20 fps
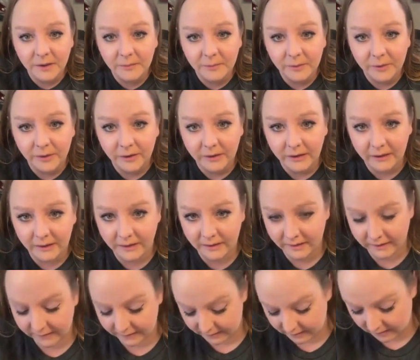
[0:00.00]
Good
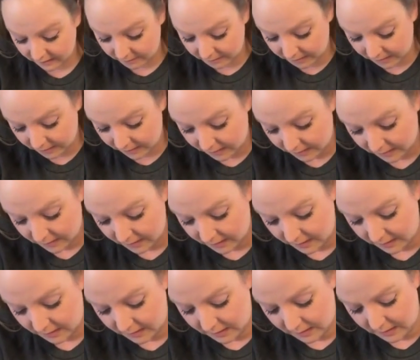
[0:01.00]
morning, Kim.
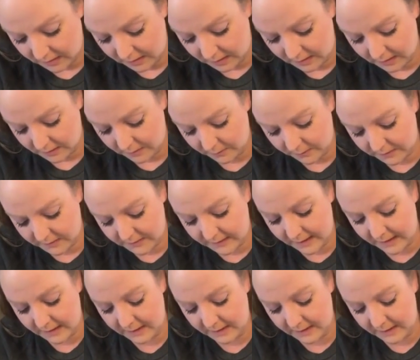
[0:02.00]
With